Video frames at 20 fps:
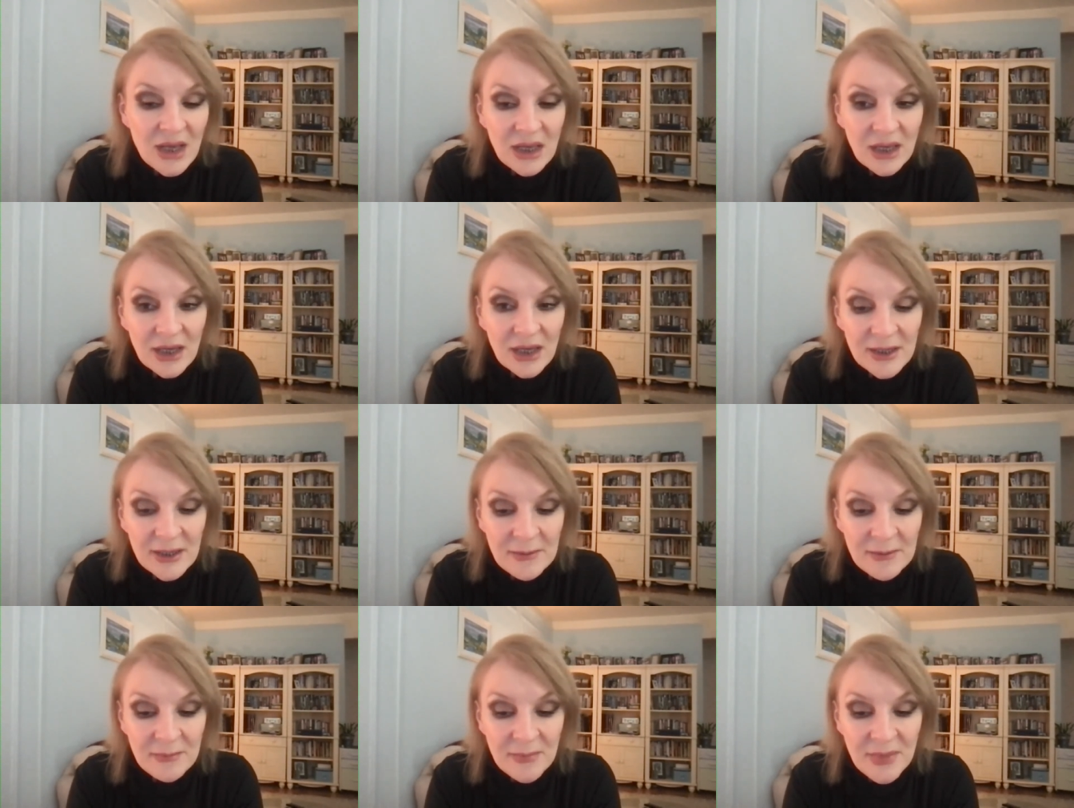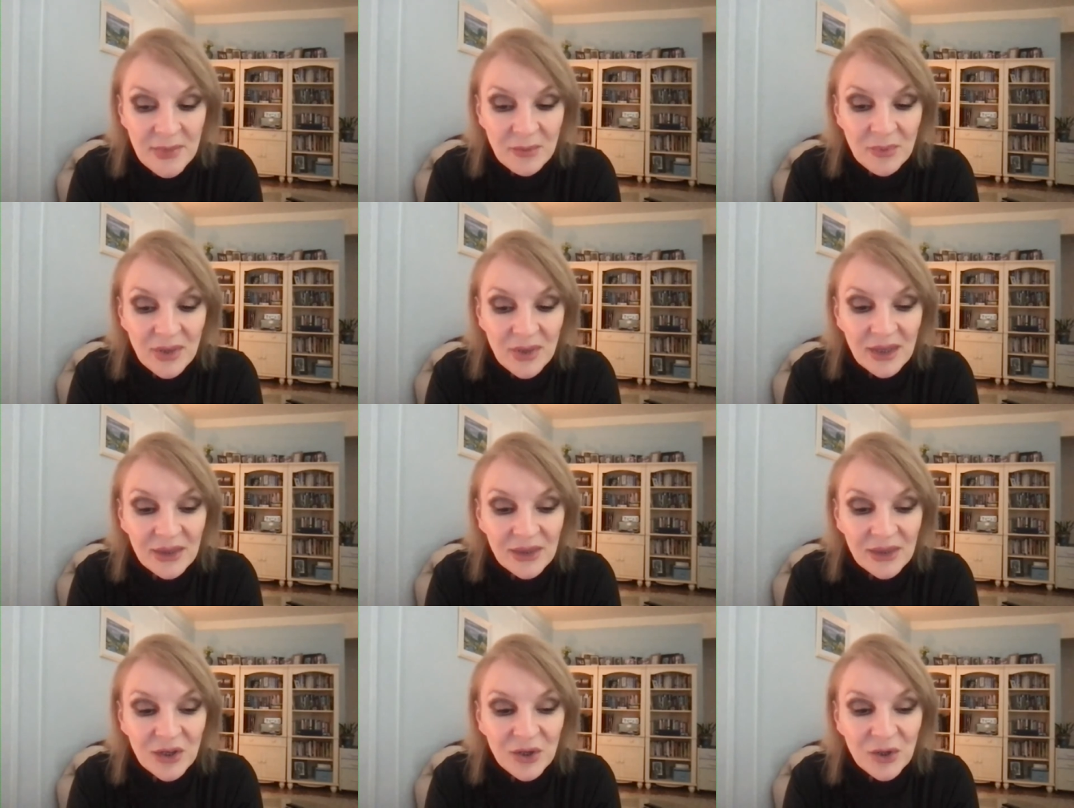um, it,
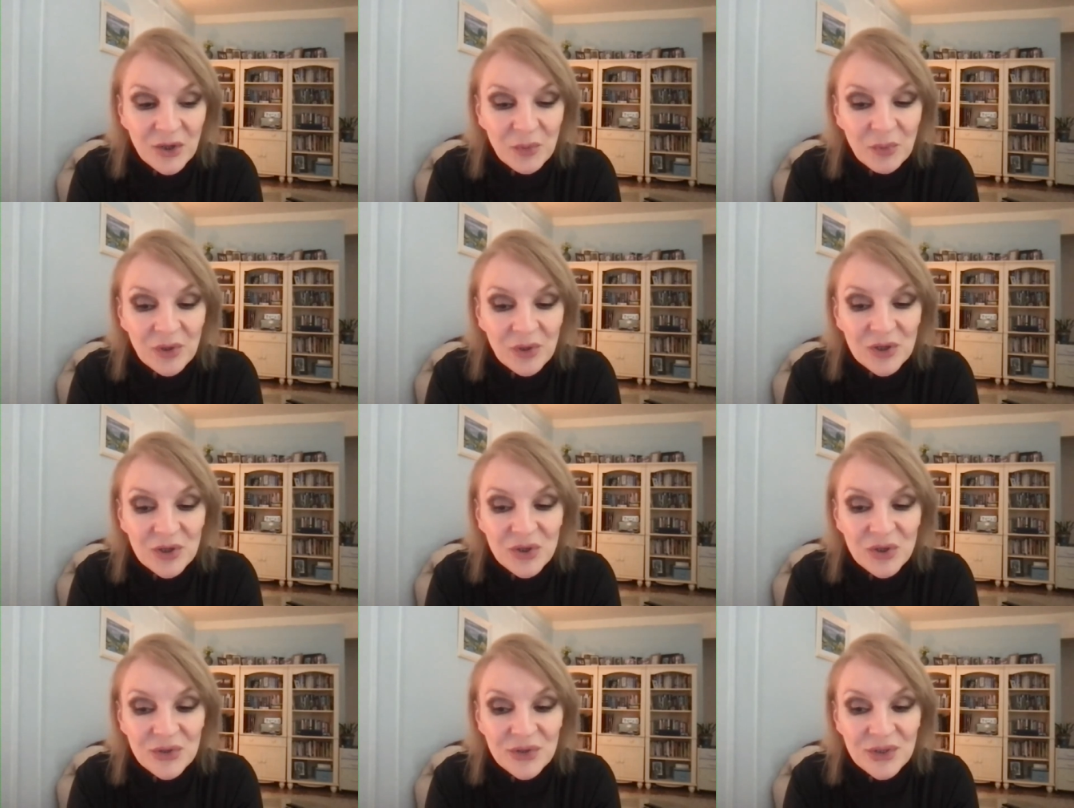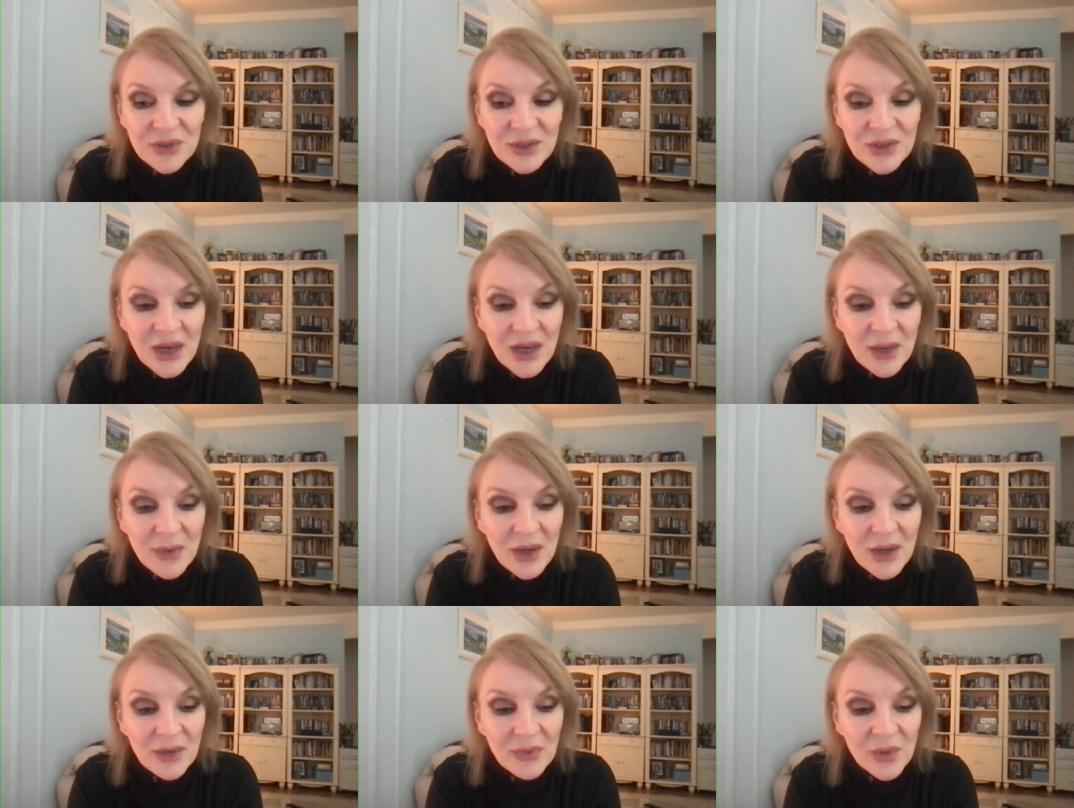you know, the British used to say
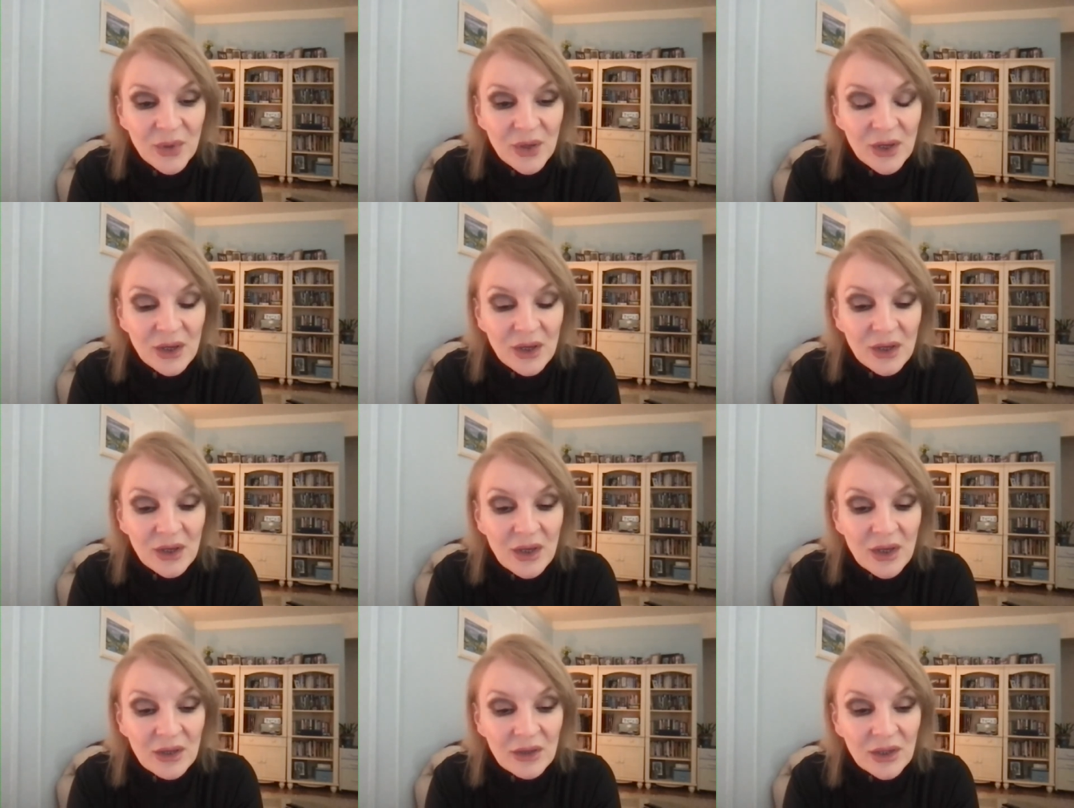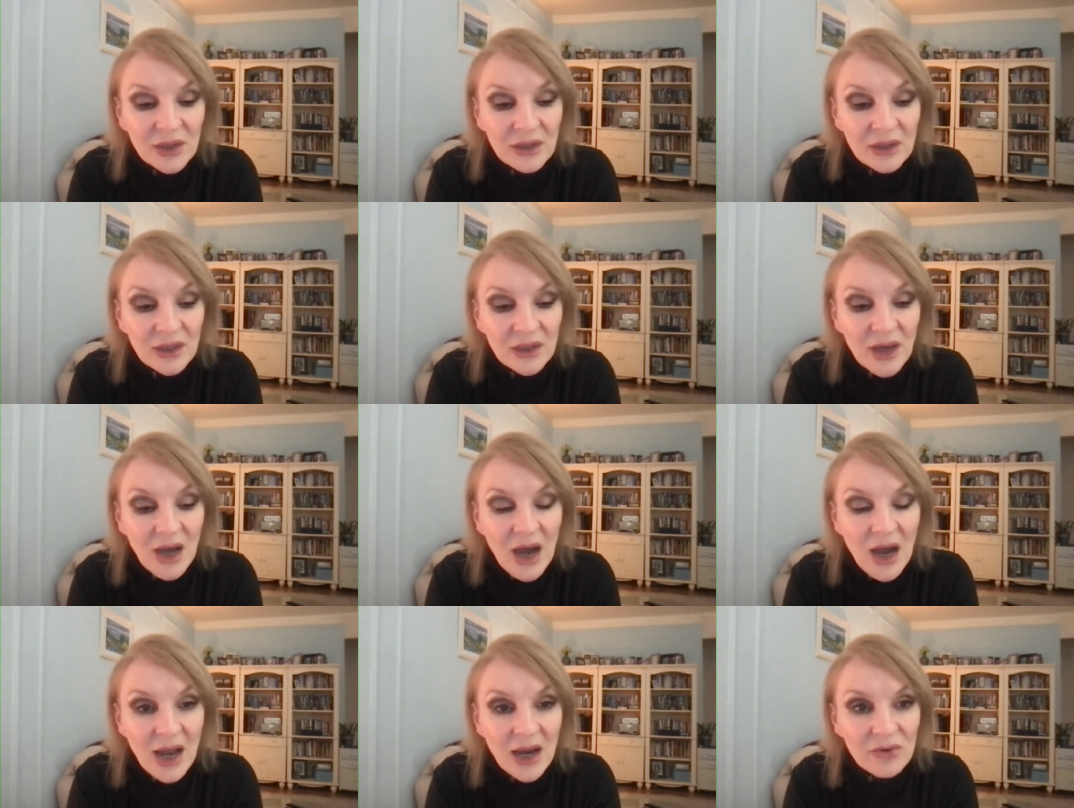that the that the
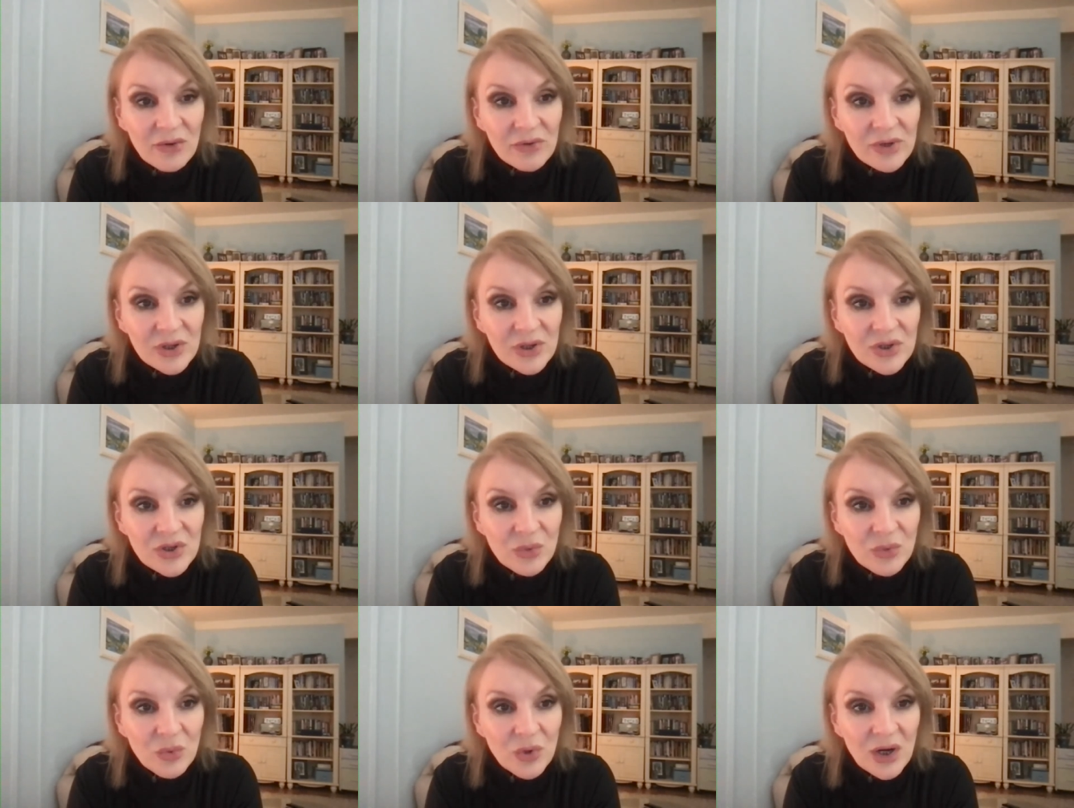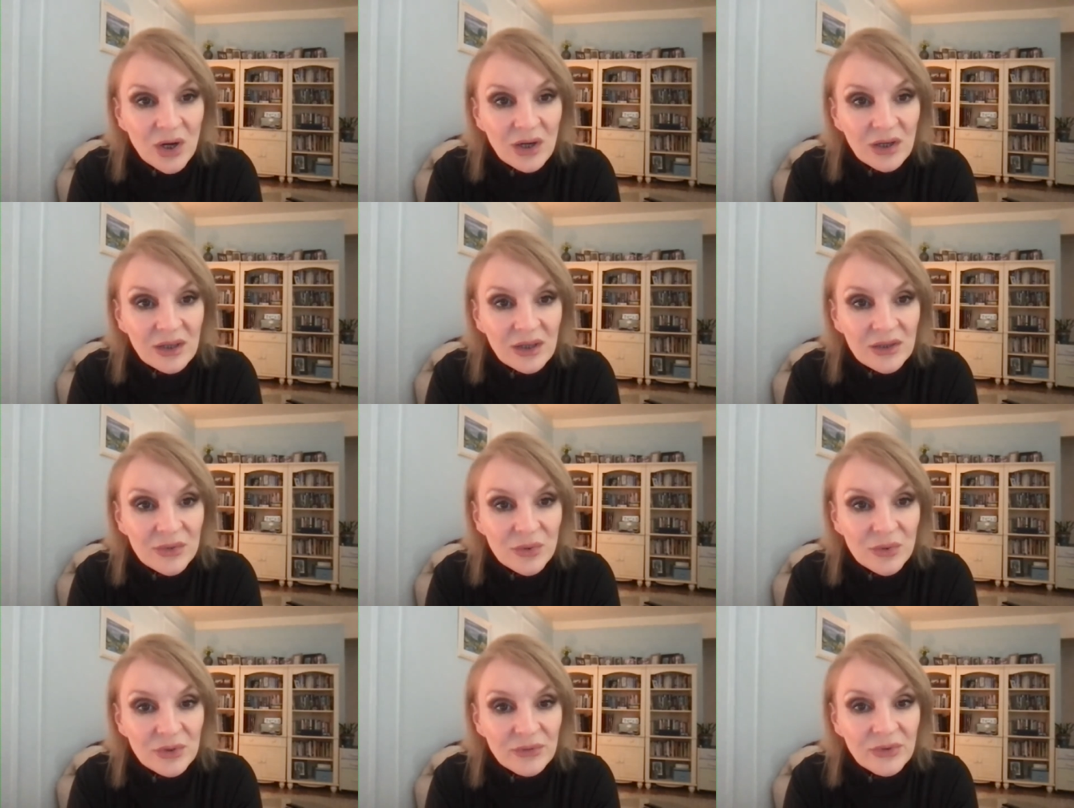Irish were these
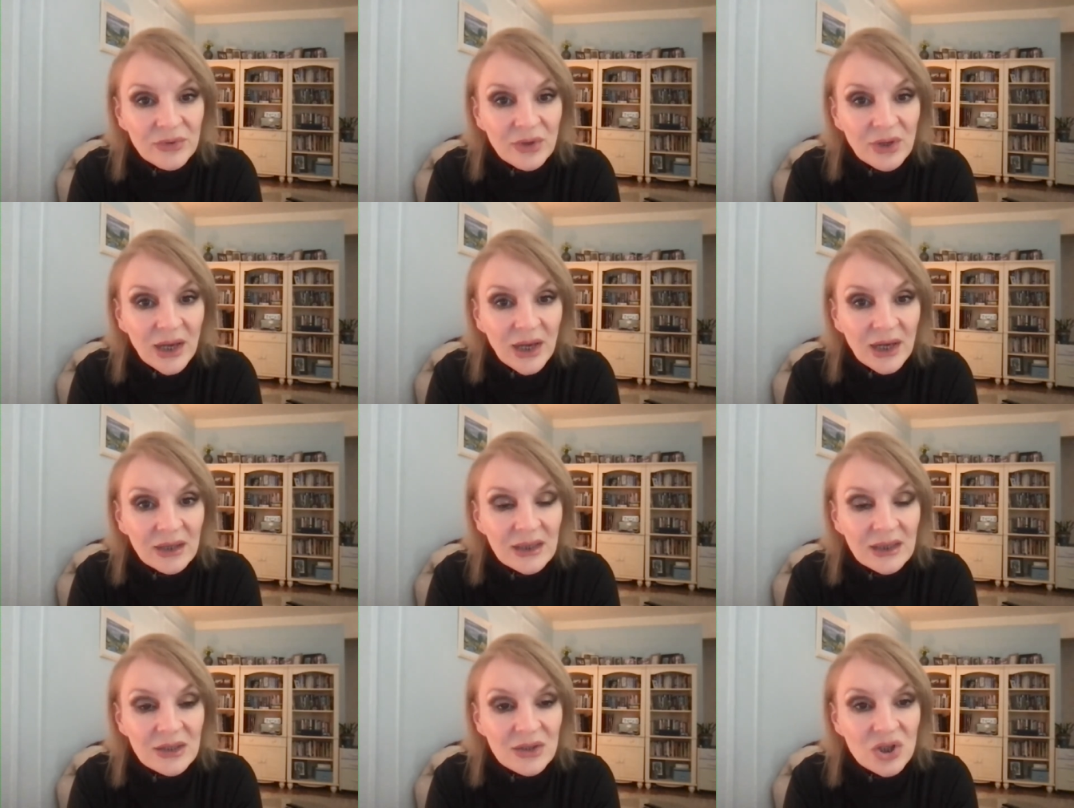sort of like these